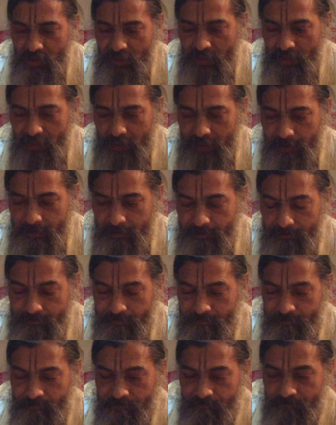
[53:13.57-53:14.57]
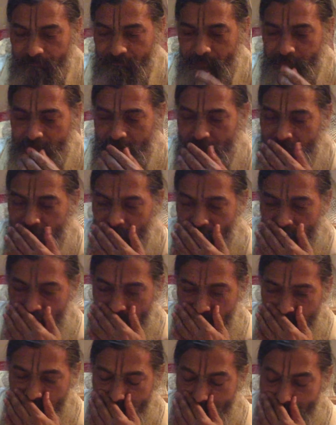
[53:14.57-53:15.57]
hearing.
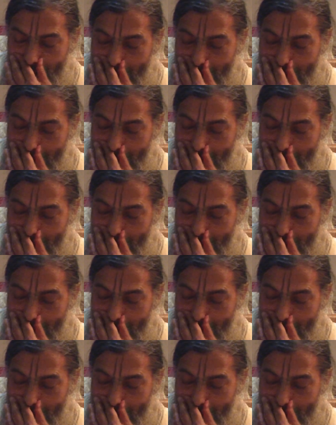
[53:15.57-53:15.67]
And then